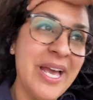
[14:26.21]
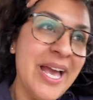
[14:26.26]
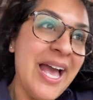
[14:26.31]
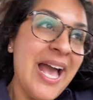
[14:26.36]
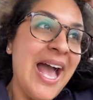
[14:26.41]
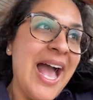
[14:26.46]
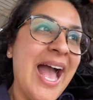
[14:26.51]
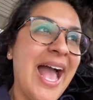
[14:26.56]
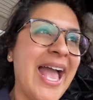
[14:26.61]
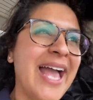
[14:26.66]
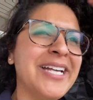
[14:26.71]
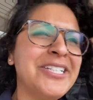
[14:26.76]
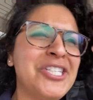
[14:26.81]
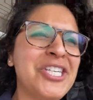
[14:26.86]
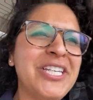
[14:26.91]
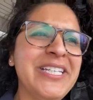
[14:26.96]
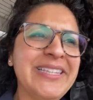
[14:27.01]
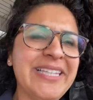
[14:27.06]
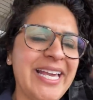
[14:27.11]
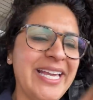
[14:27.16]
I
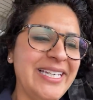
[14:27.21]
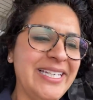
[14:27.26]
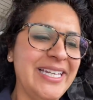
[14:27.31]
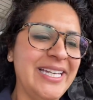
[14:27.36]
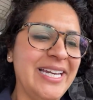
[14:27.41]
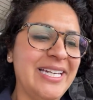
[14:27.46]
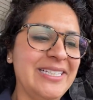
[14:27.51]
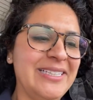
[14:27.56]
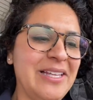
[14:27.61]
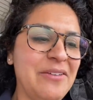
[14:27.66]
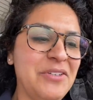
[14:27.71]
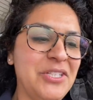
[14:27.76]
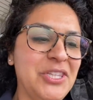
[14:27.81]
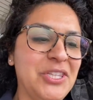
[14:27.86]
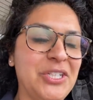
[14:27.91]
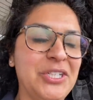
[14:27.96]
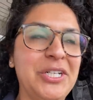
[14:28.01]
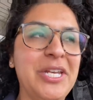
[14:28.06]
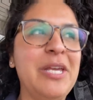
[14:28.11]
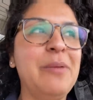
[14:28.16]
actually landed at eleven
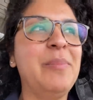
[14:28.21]
thirty,